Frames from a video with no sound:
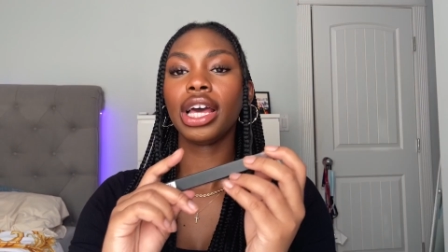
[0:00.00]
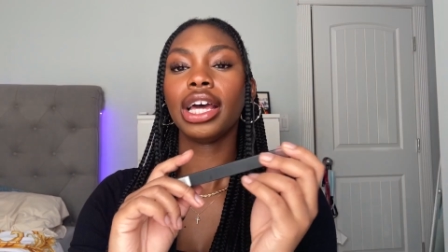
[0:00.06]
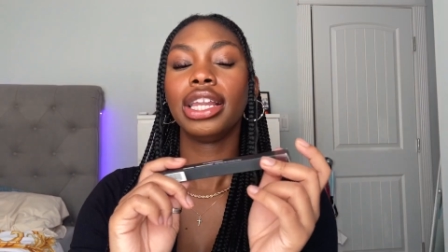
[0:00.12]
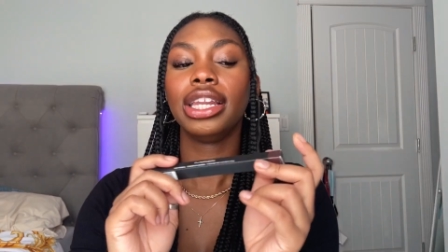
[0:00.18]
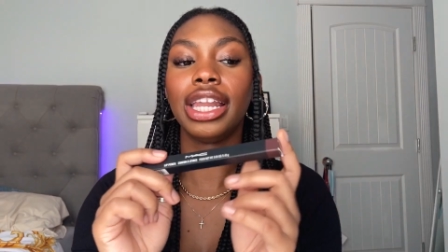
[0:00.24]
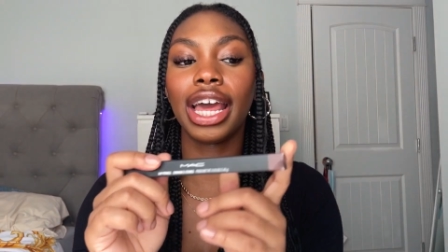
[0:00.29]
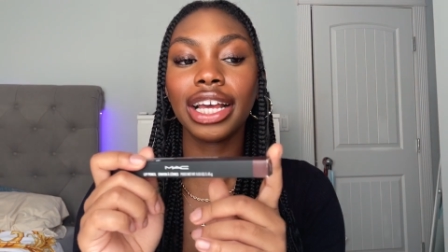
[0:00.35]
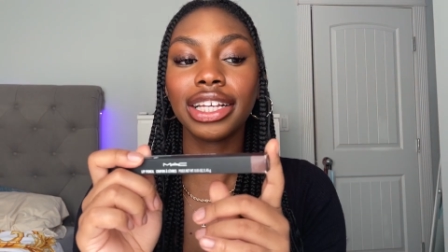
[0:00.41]

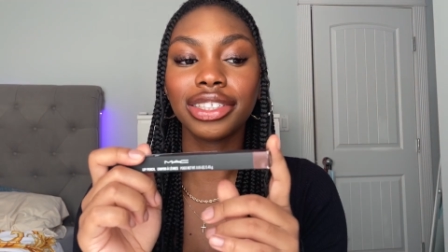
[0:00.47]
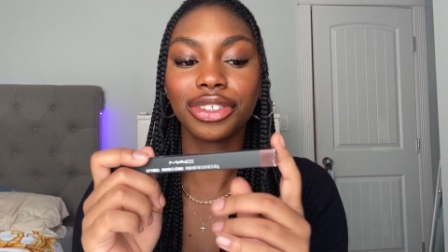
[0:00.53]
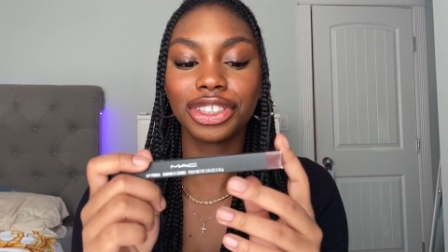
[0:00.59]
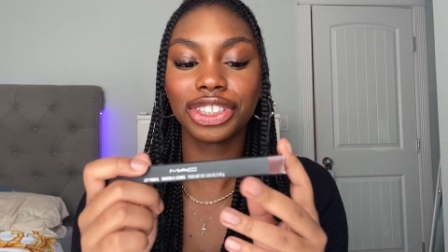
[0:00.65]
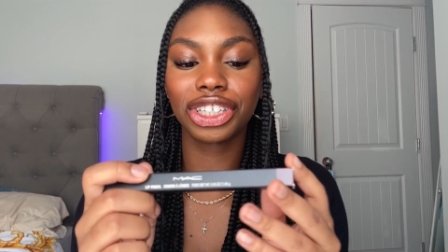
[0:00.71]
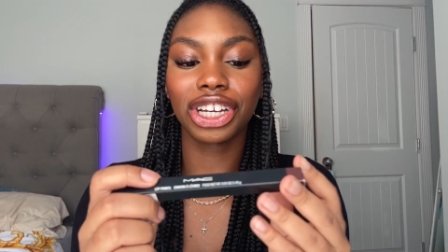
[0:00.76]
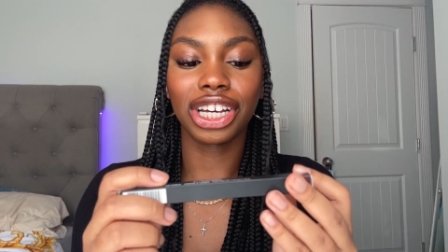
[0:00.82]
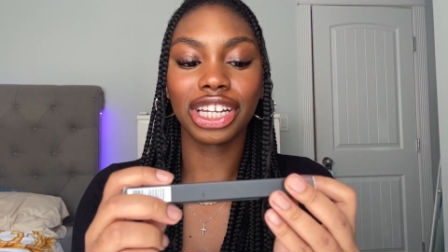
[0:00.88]
next what's
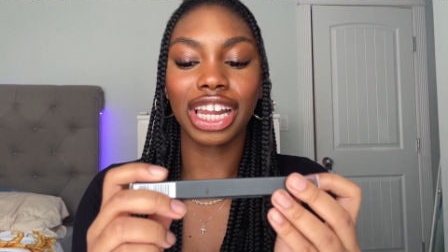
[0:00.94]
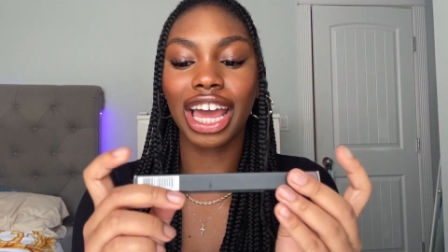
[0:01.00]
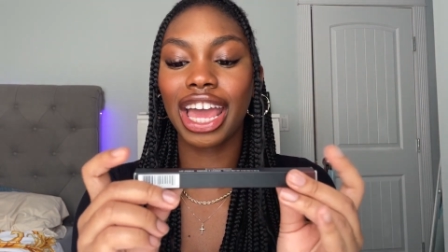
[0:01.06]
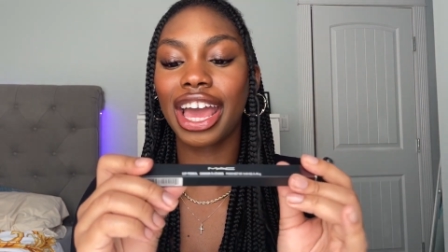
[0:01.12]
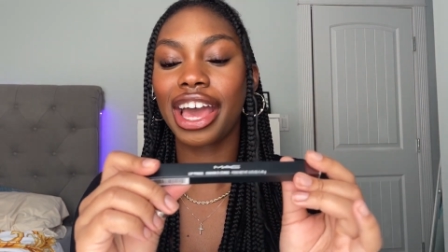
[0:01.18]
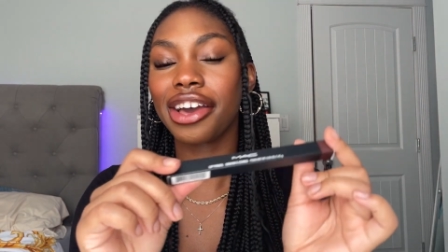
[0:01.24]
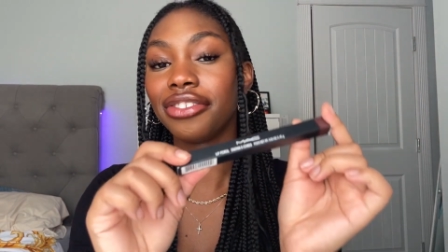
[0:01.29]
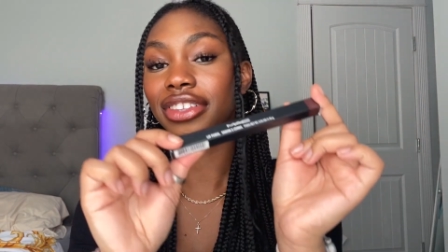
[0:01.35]
it called i
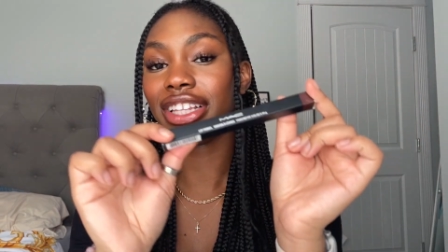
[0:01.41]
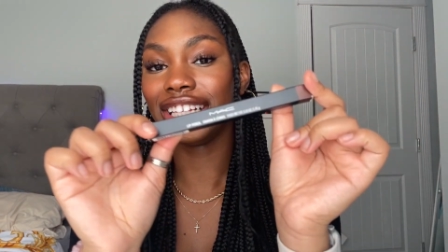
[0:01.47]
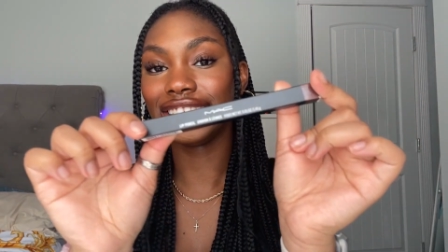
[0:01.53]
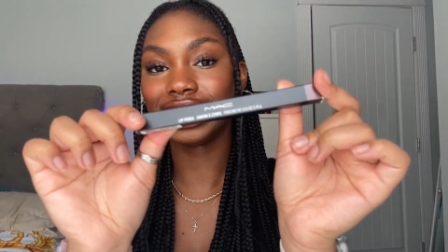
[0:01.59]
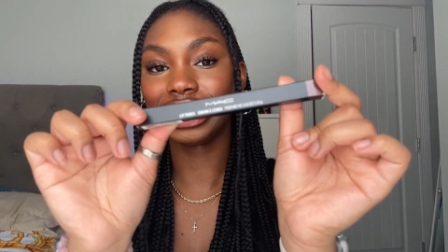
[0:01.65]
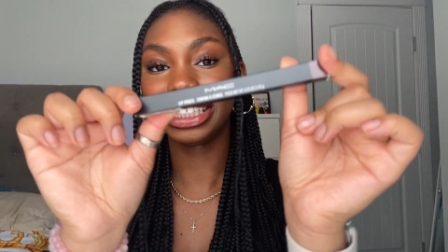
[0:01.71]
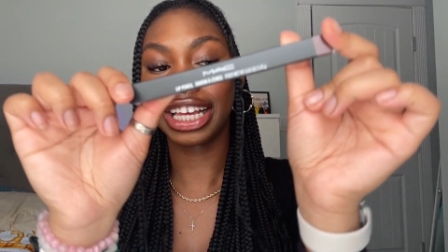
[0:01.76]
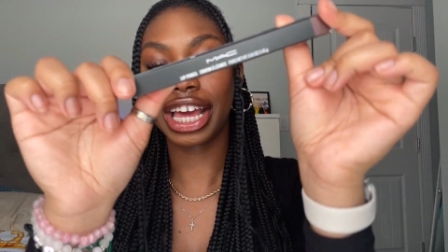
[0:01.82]
have
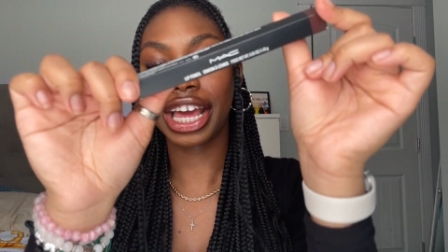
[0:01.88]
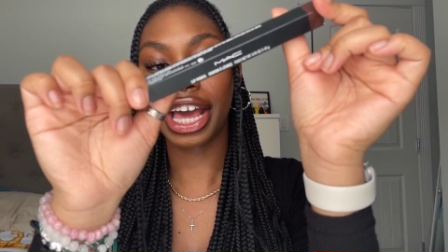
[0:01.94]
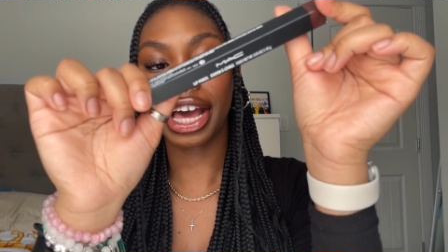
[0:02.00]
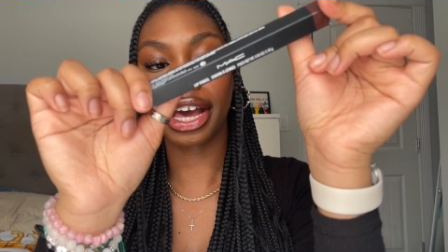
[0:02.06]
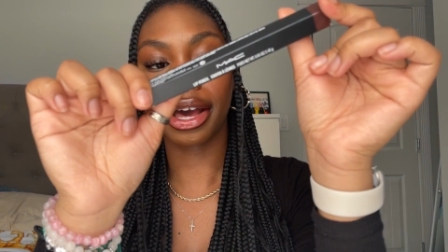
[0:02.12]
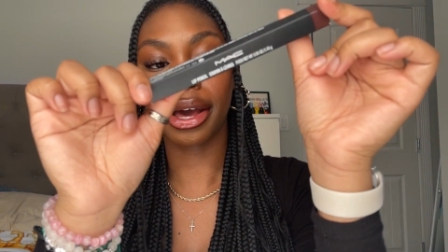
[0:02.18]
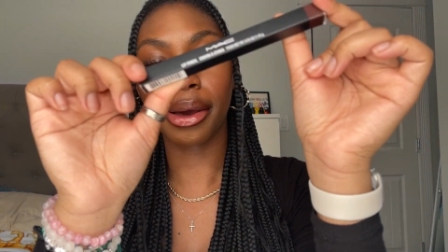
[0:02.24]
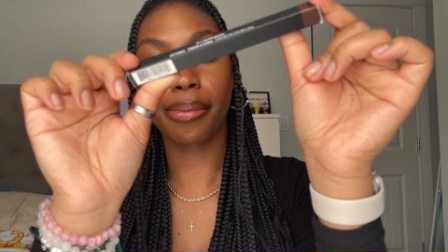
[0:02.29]
this
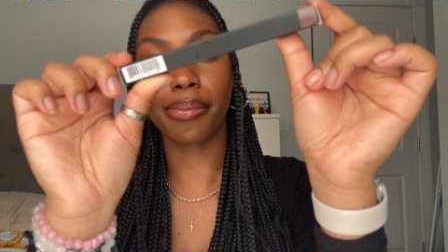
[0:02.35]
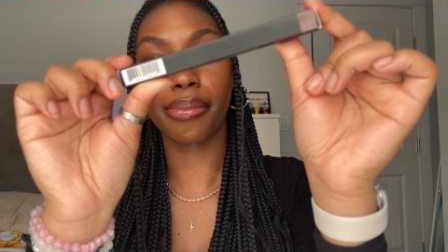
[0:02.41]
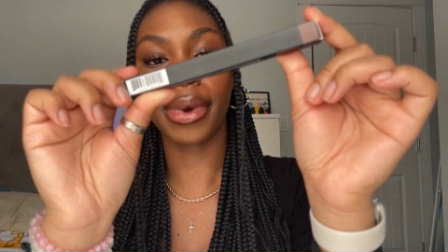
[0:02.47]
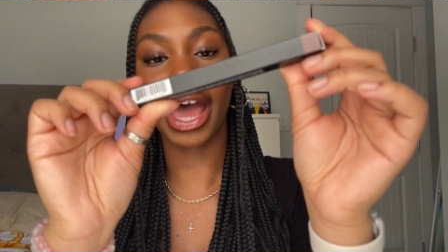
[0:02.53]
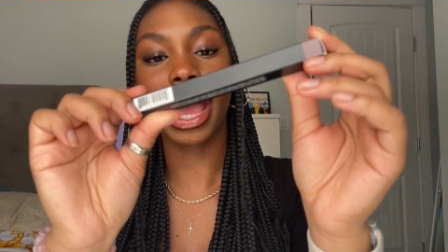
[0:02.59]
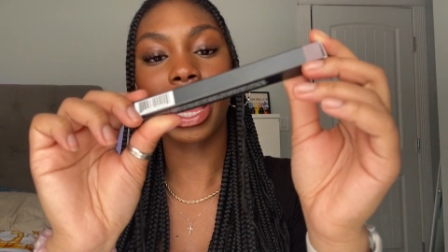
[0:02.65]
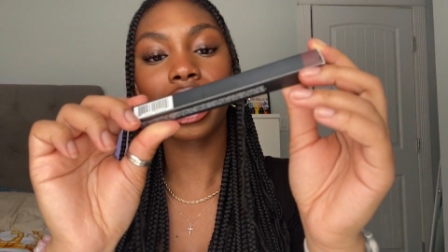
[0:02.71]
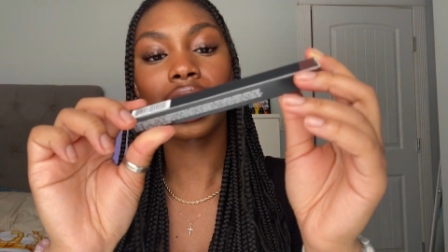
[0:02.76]
uh,
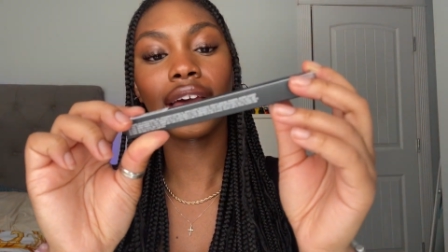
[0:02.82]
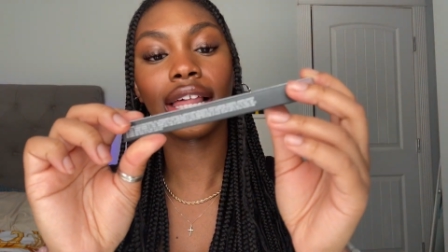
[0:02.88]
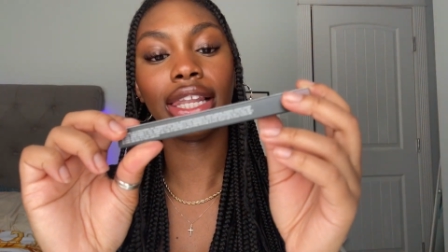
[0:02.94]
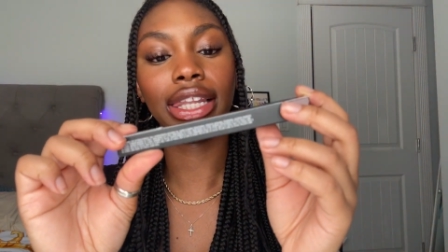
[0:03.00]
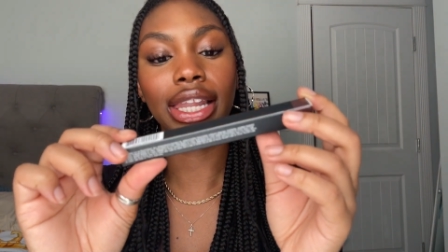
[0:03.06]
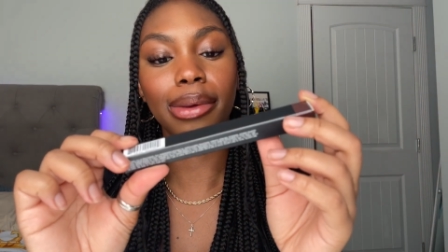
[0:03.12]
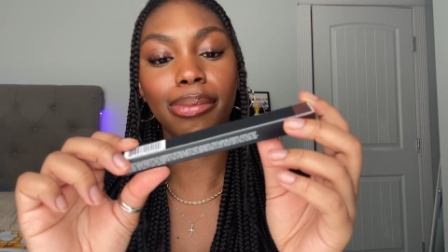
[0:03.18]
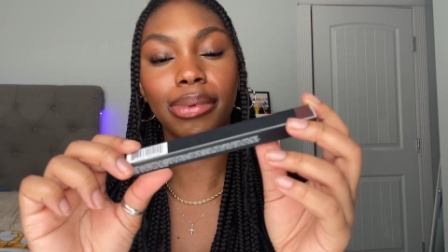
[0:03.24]
mac
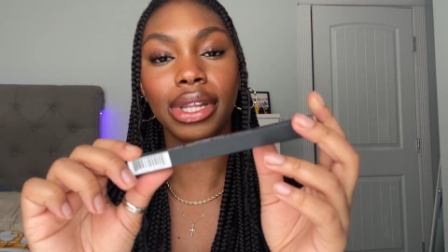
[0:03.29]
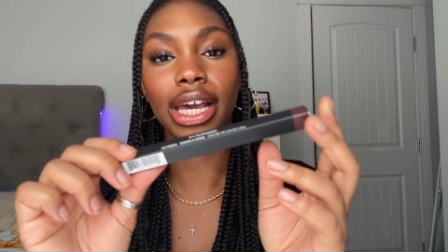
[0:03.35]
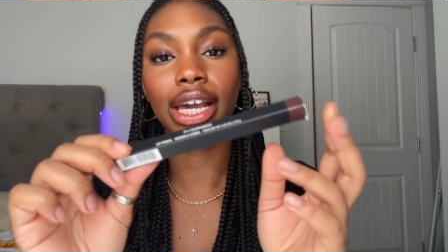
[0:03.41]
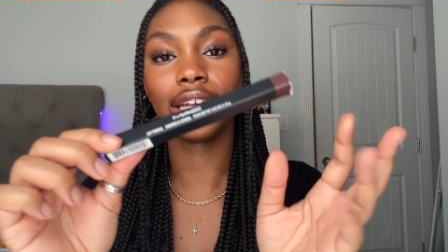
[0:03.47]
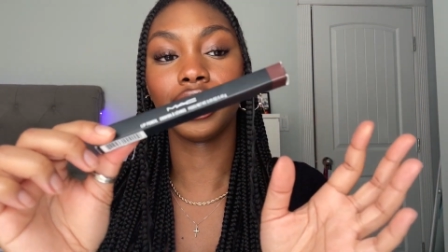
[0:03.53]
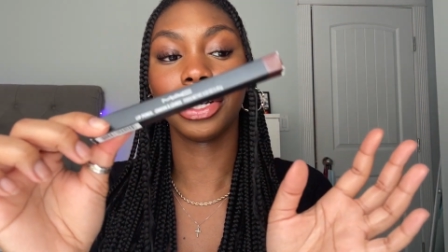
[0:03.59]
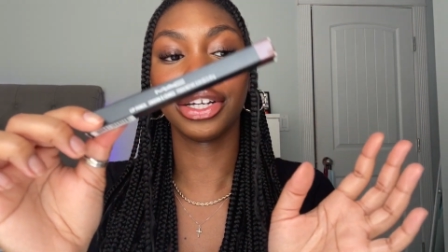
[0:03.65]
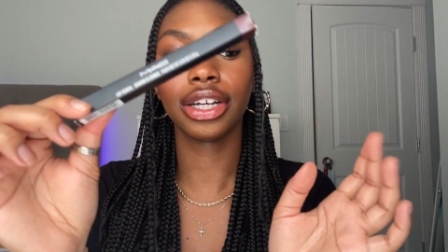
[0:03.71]
lip
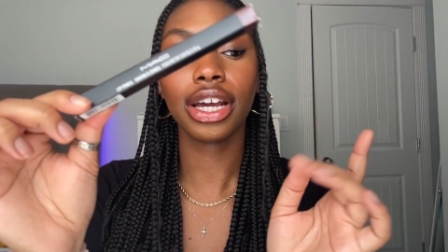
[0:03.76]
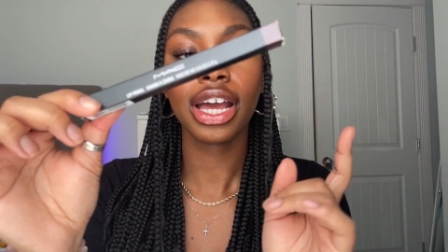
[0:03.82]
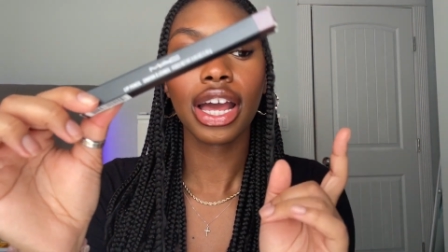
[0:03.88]
liner